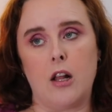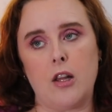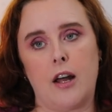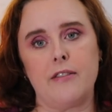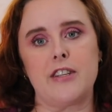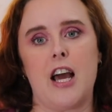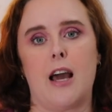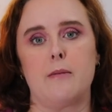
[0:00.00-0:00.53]
A
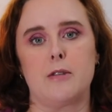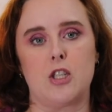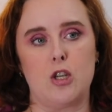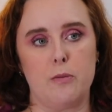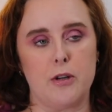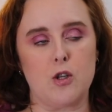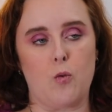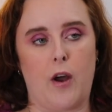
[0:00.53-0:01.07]
lot of times
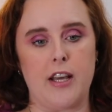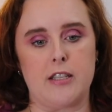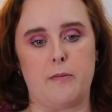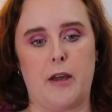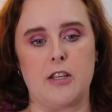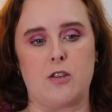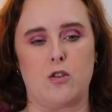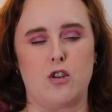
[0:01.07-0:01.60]
too much white
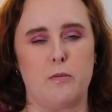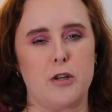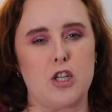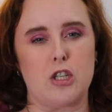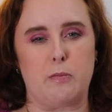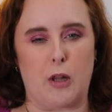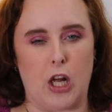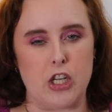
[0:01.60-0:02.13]
space or too much
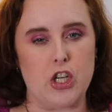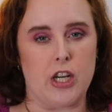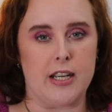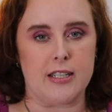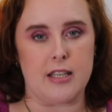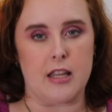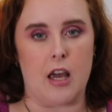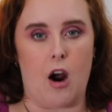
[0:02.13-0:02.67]

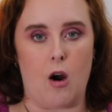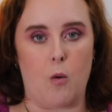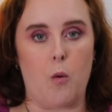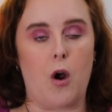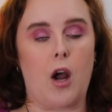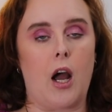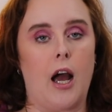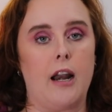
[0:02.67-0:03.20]
splotchiness in the
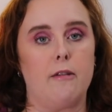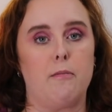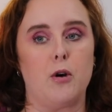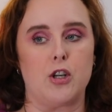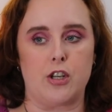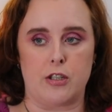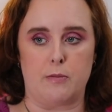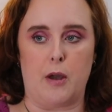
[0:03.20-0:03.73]
artwork kind of
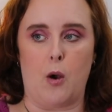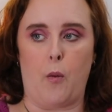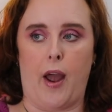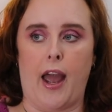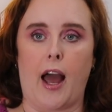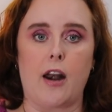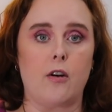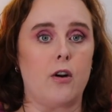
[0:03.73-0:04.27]
pushes me
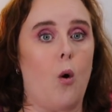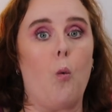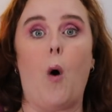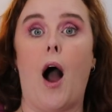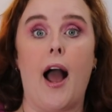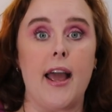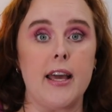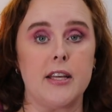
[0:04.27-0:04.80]
away. I don't know
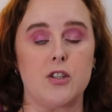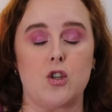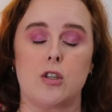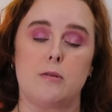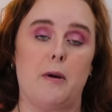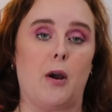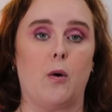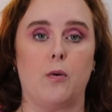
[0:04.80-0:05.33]
why, it's
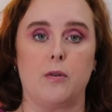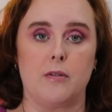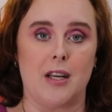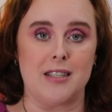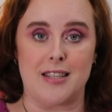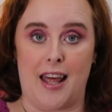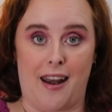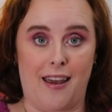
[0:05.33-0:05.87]
just my own
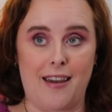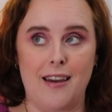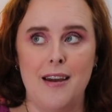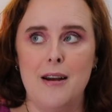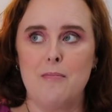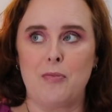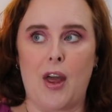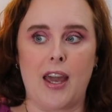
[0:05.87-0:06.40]
aesthetic,
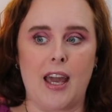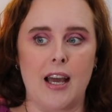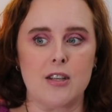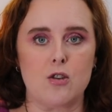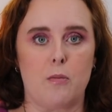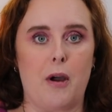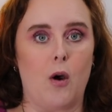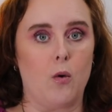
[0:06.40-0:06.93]
I
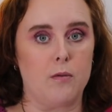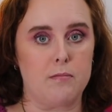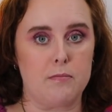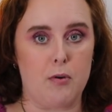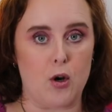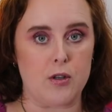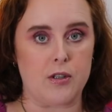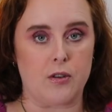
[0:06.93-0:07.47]
guess, or my own
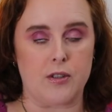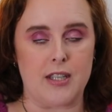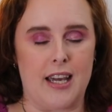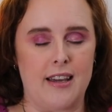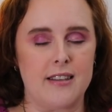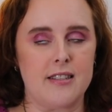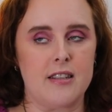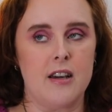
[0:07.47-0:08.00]
personal
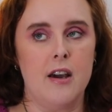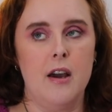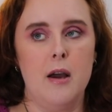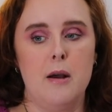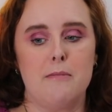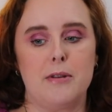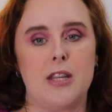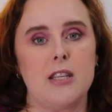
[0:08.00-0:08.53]
taste.
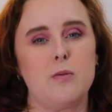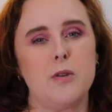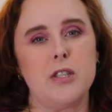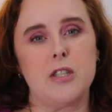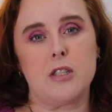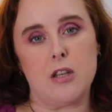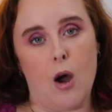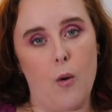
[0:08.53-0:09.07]
But this
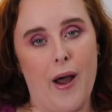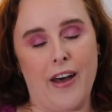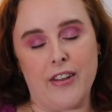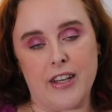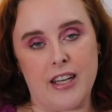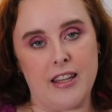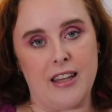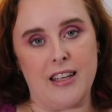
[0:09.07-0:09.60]
one's so
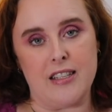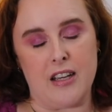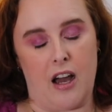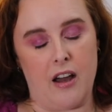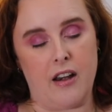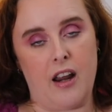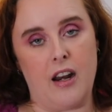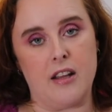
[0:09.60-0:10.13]
elegantly
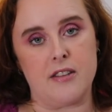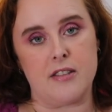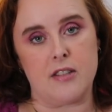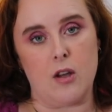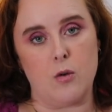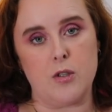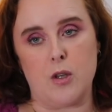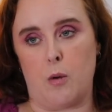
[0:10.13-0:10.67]
done and it's
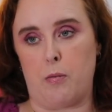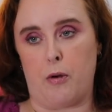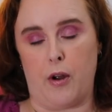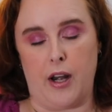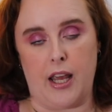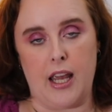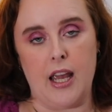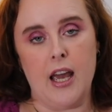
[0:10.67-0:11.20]
so, so
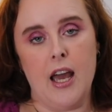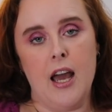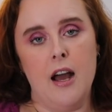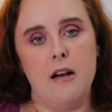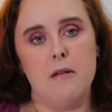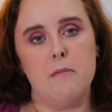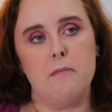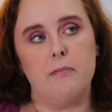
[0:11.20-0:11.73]
pretty.
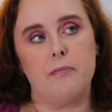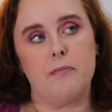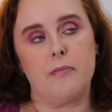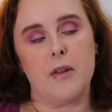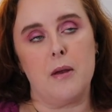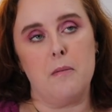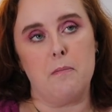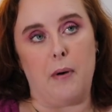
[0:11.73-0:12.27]

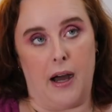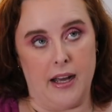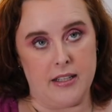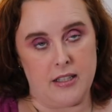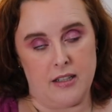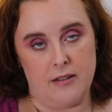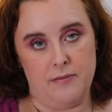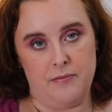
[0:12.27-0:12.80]

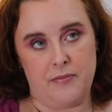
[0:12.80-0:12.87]
But